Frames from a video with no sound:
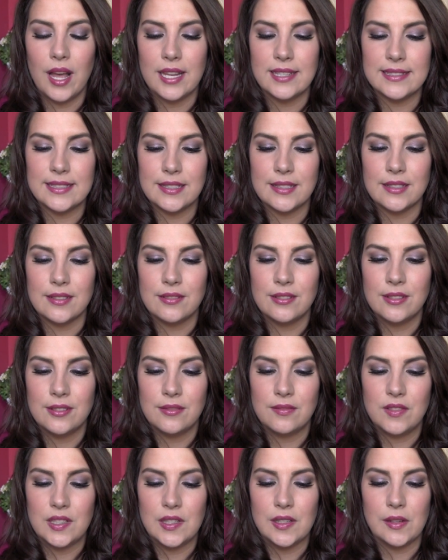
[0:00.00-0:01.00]
I did
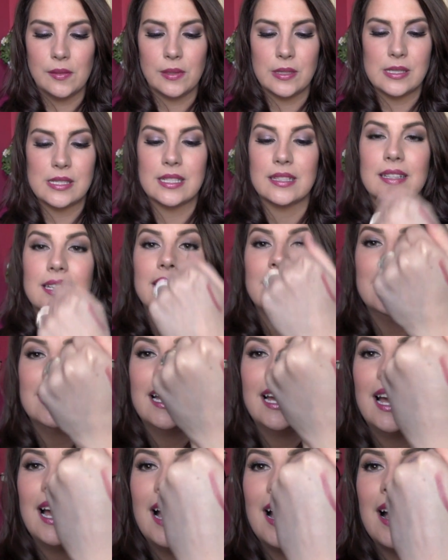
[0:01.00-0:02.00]
very recently.
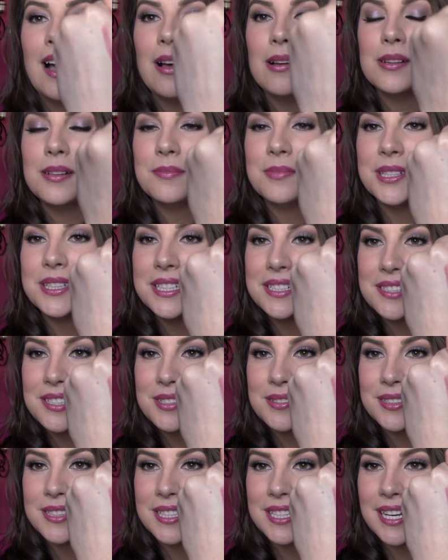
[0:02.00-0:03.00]
Uh, but this
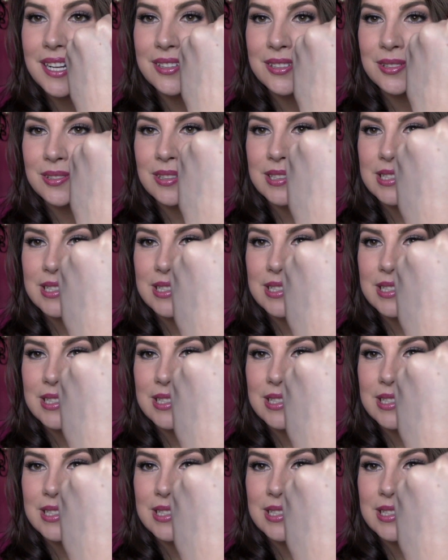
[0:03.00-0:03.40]
is what the color